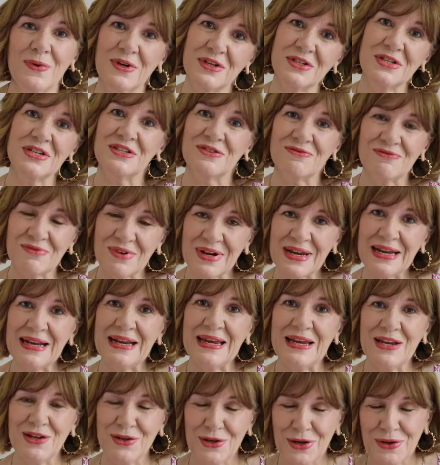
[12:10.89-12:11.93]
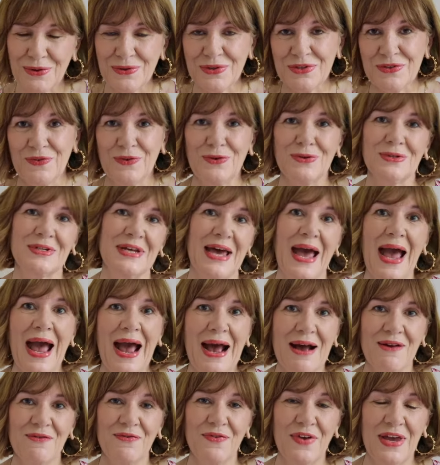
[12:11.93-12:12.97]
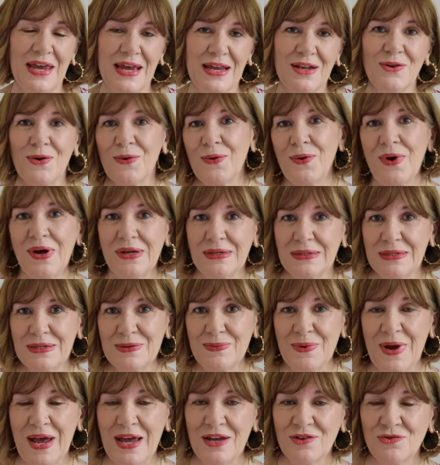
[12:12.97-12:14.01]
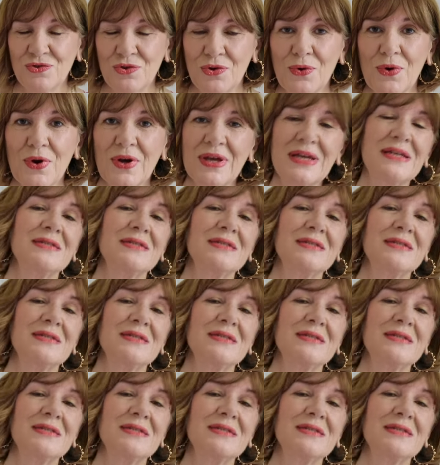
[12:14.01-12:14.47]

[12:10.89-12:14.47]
which is really useful to have in your underwear drawer,